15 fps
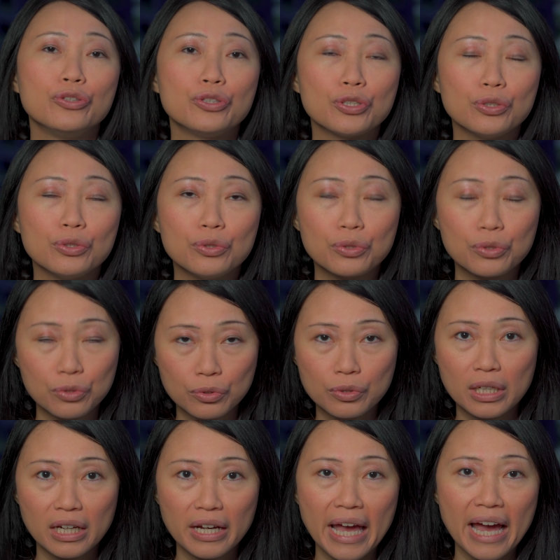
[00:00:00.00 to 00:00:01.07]
to
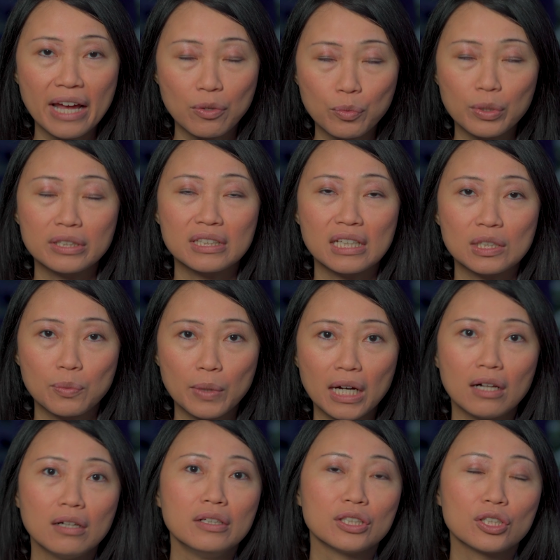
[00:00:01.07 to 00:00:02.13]
Google AdWords as well.